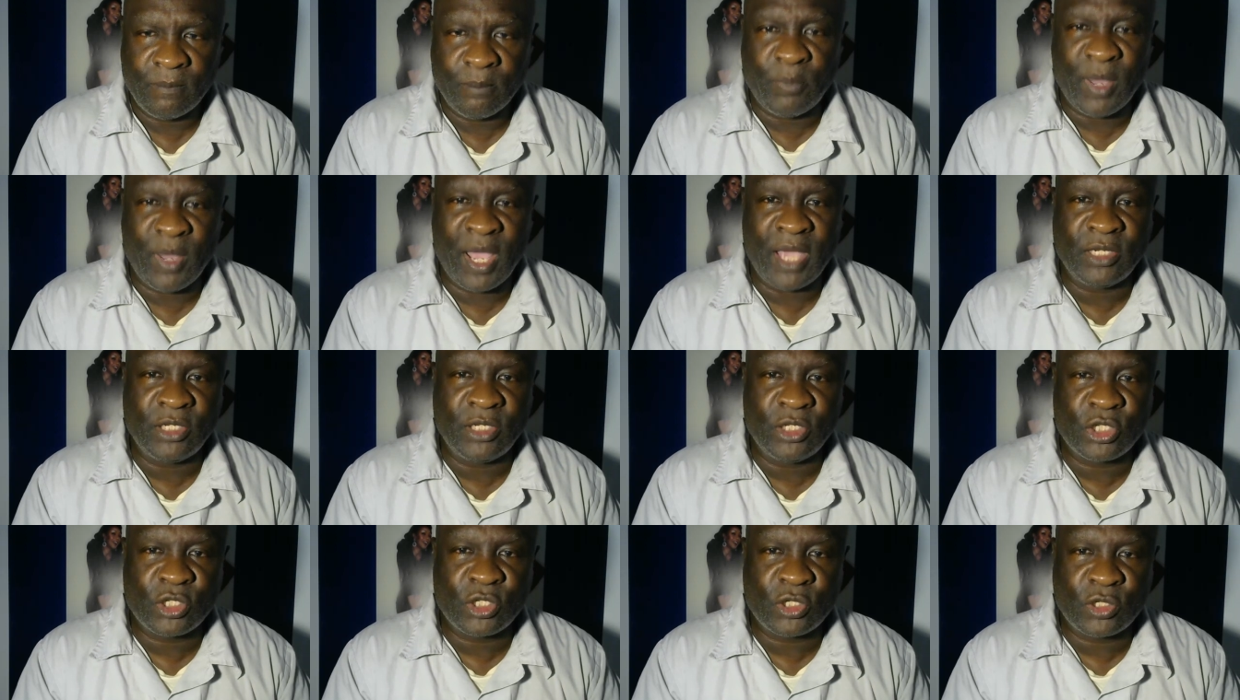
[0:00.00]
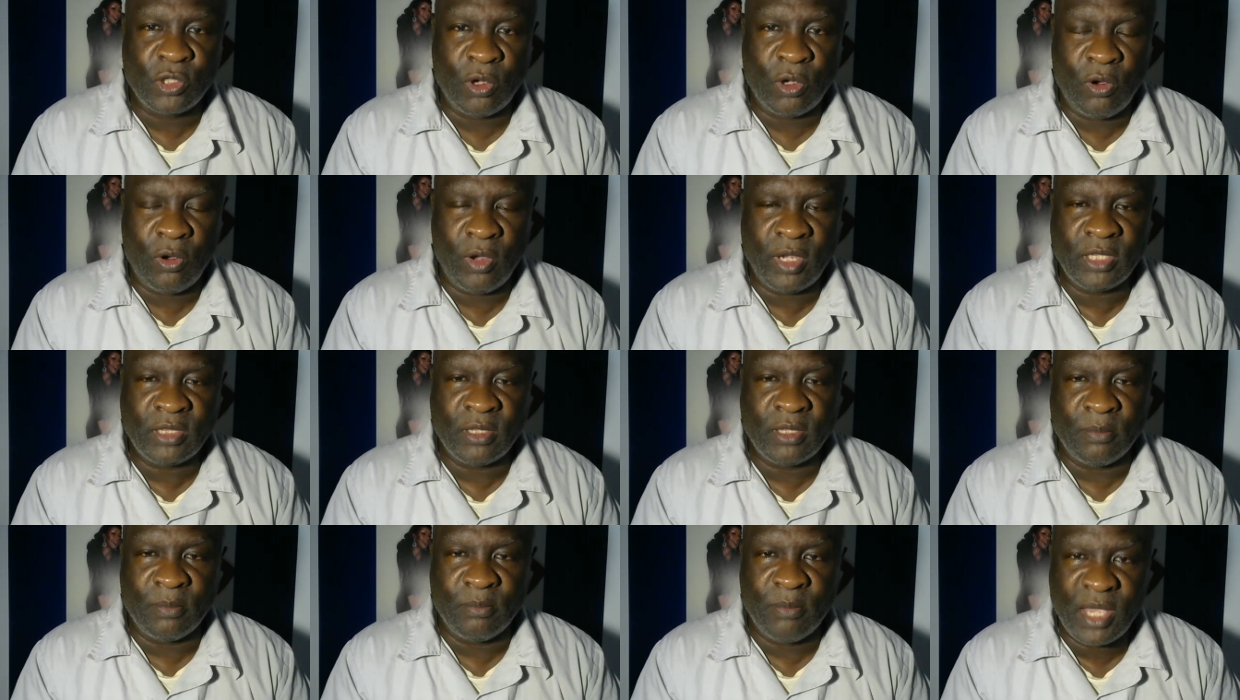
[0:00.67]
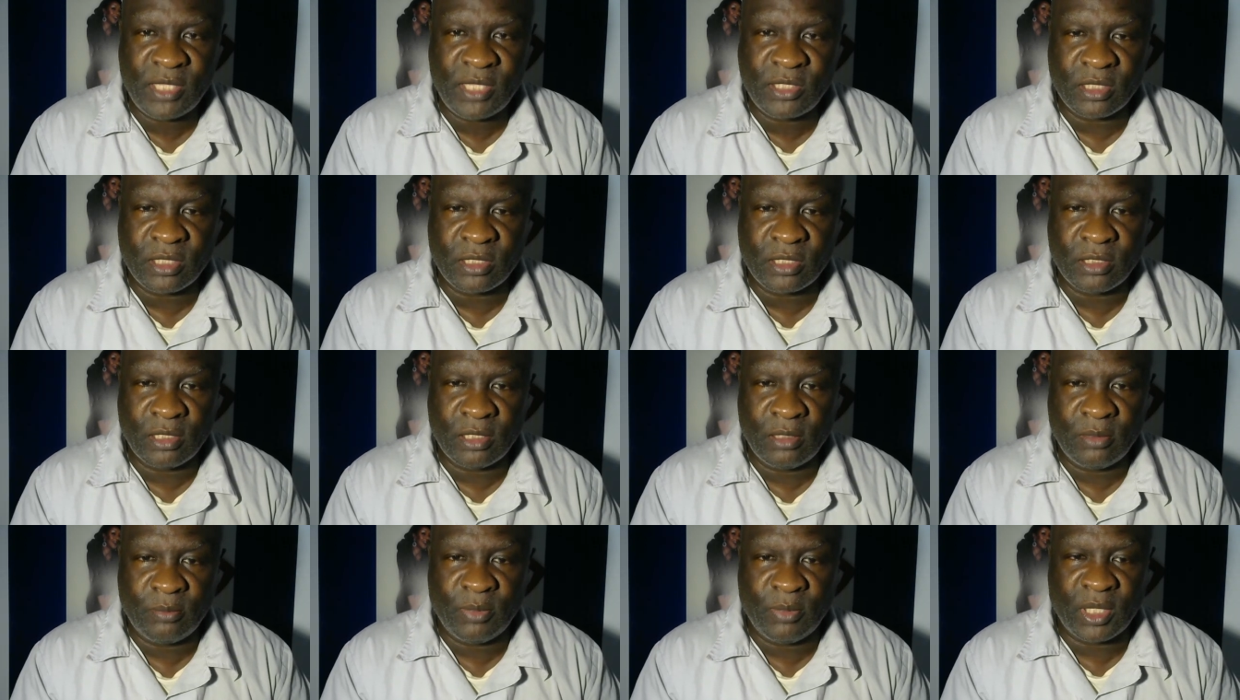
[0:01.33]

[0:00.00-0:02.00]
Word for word: by destroying the messenger